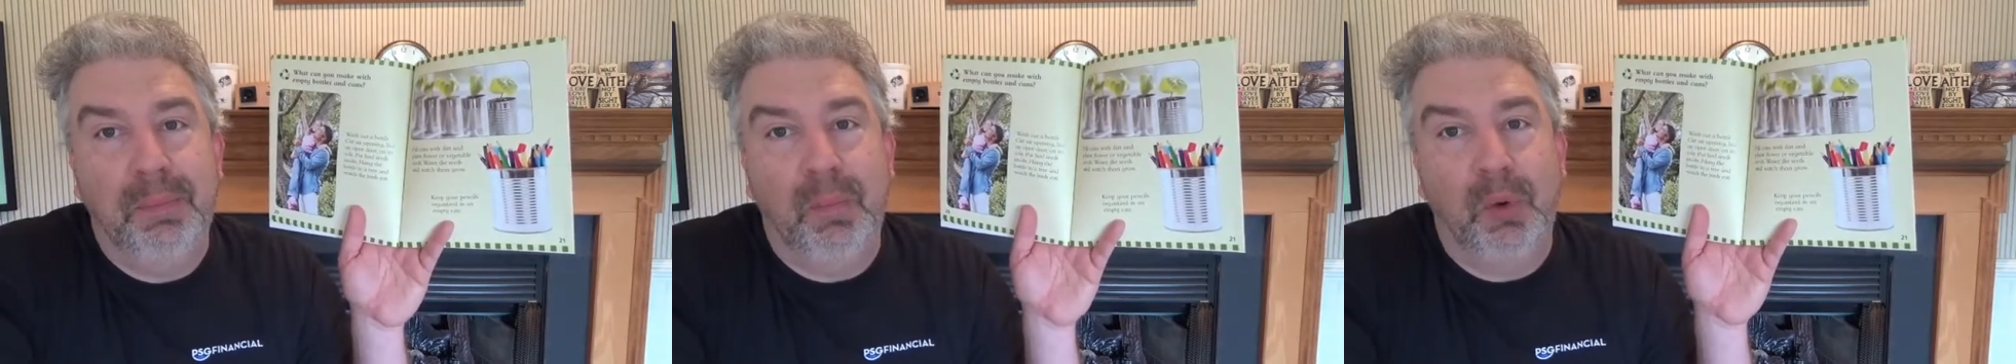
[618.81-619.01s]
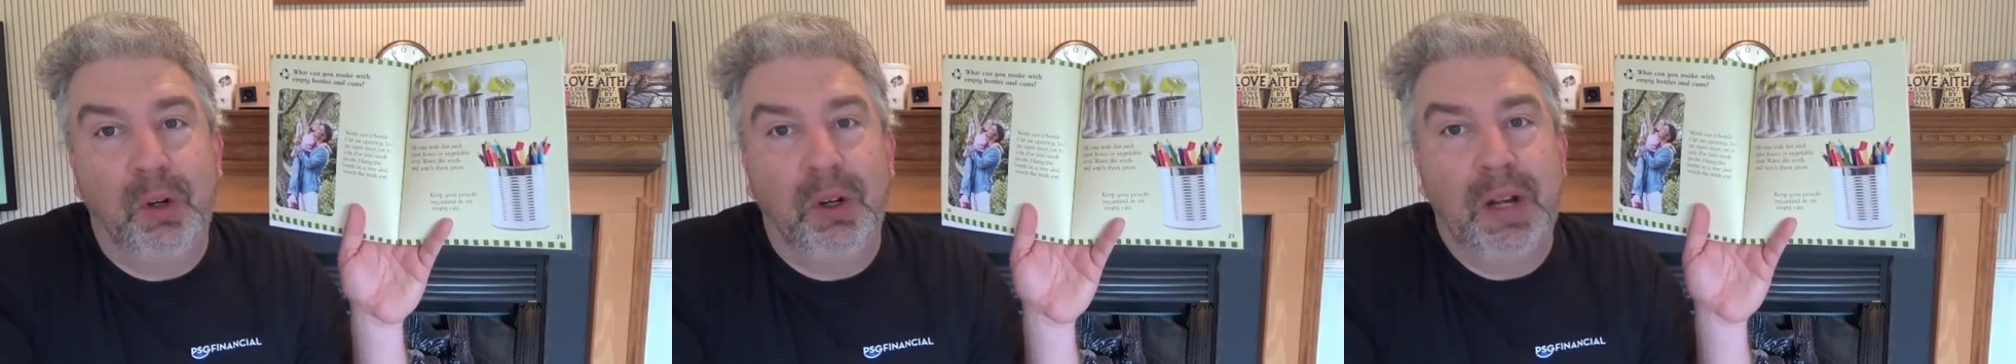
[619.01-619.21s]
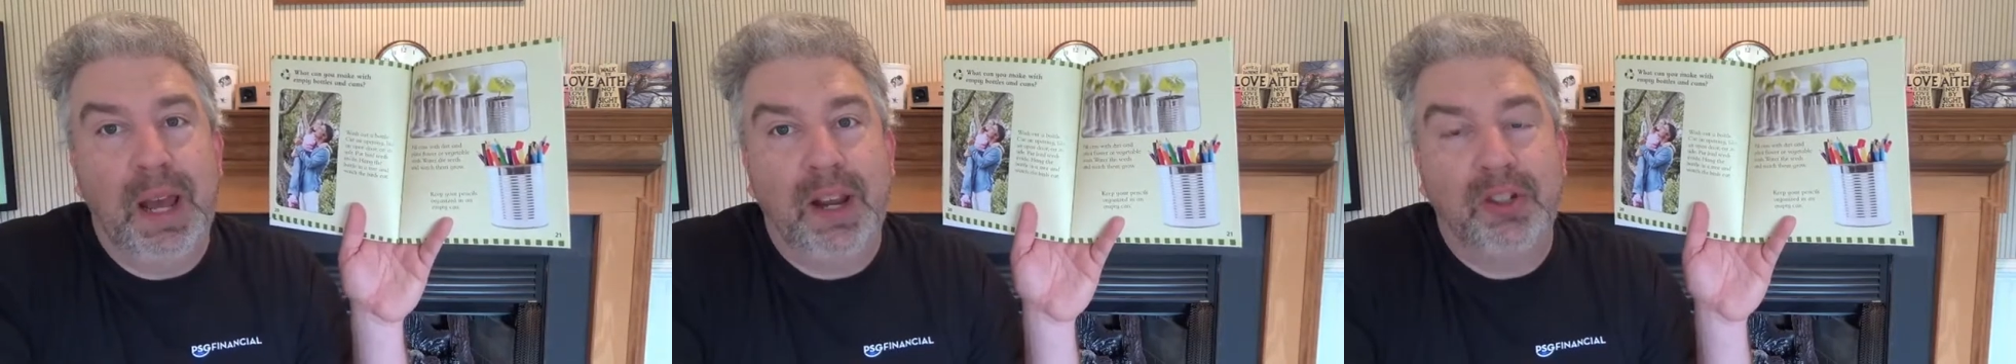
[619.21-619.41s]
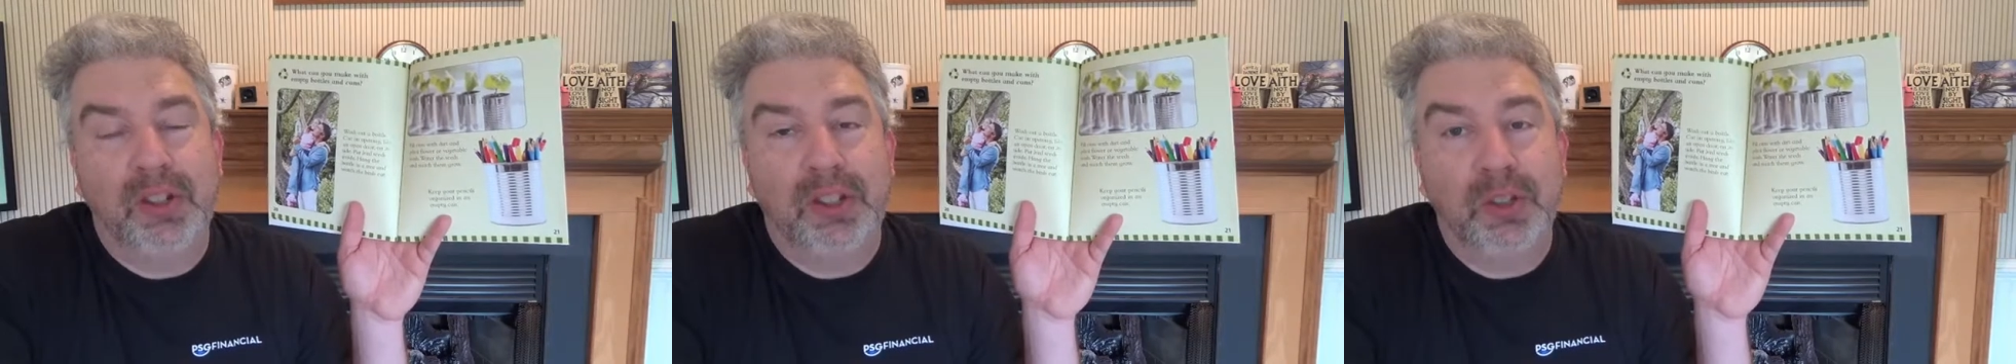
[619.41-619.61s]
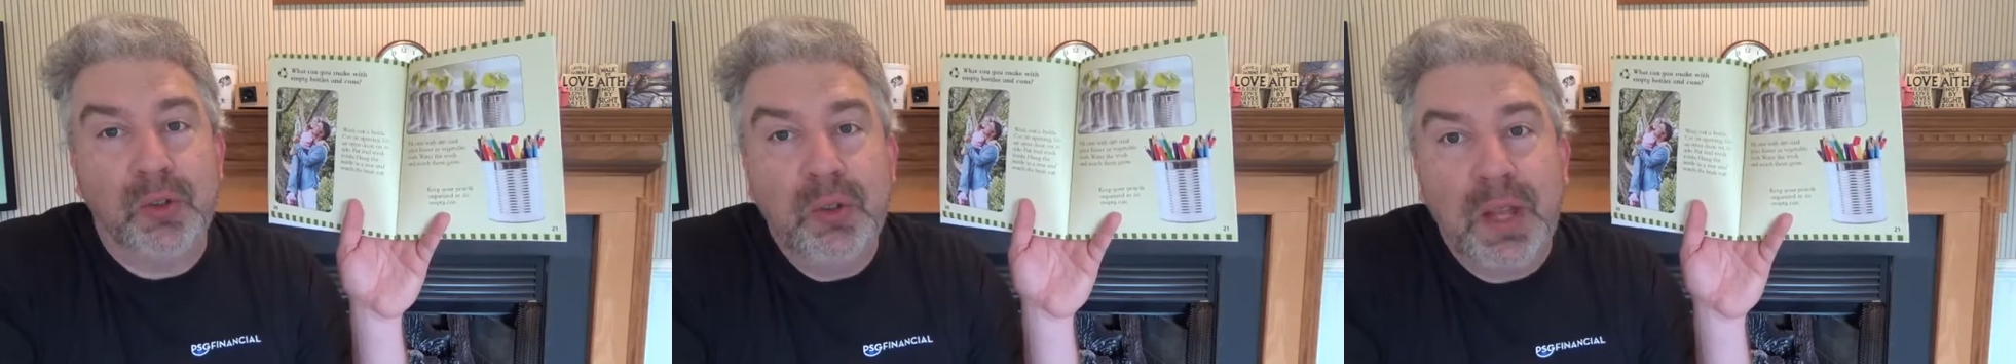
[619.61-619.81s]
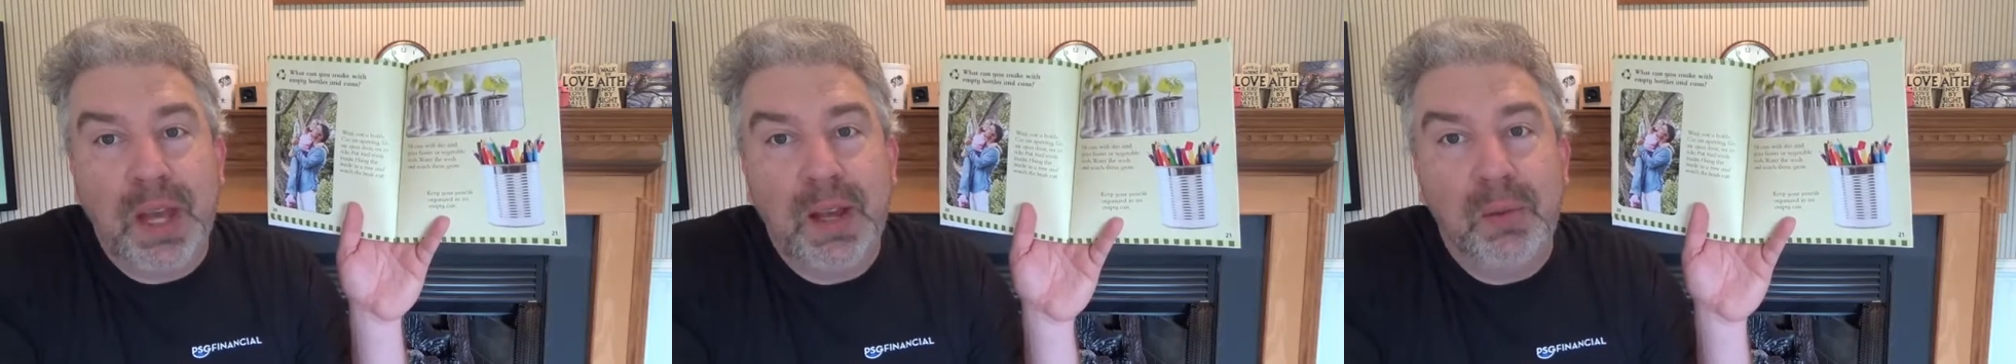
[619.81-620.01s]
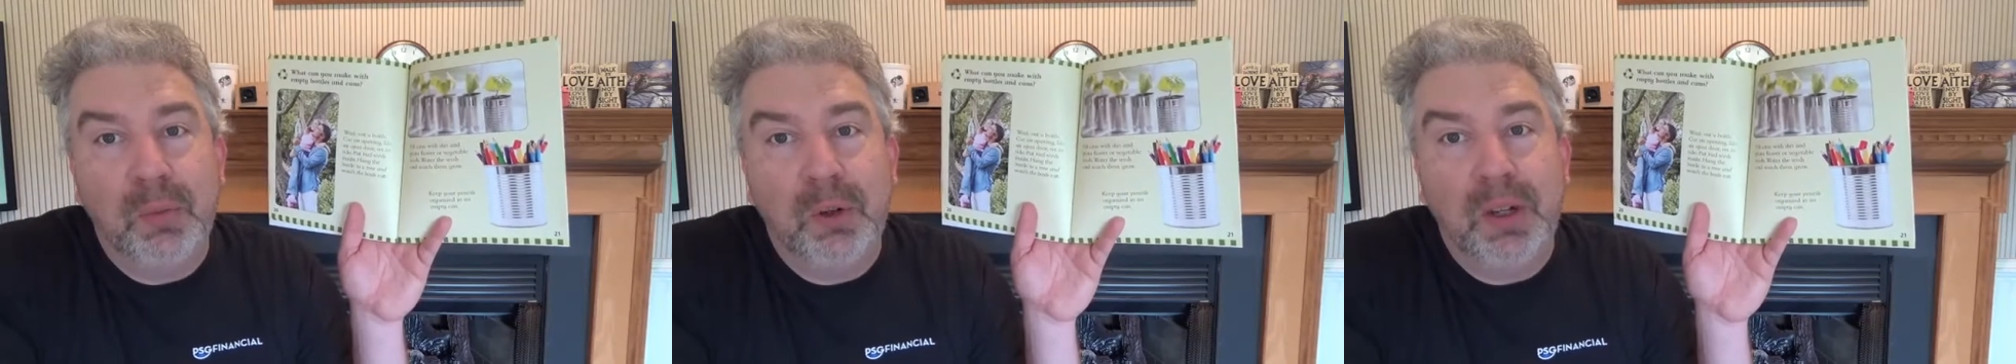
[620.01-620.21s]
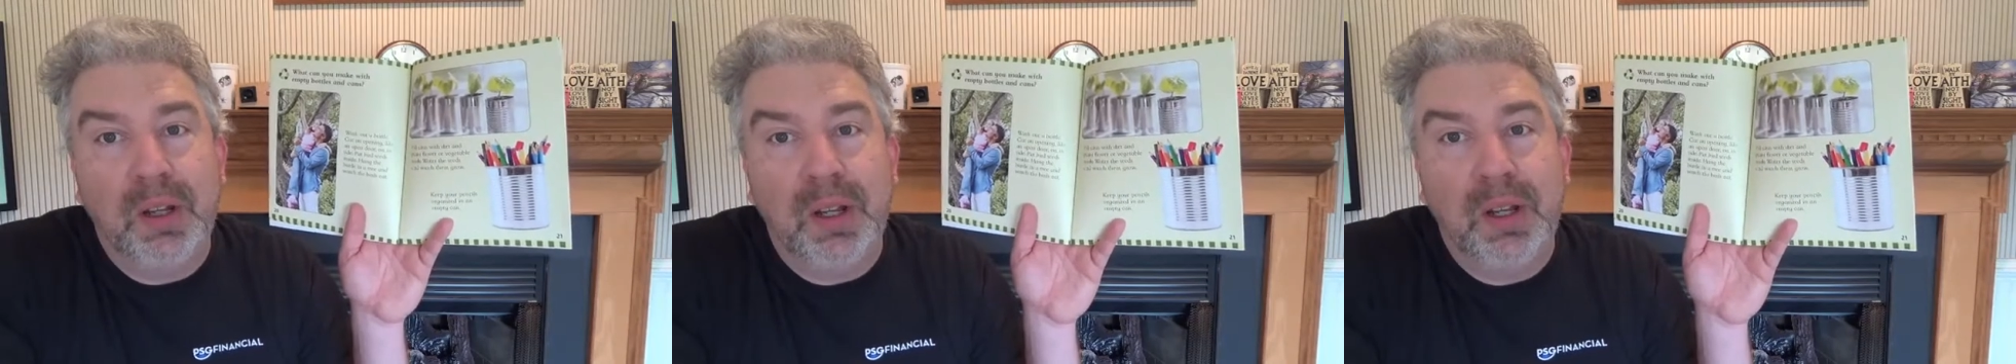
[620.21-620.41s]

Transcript: We're going to actually do that. We're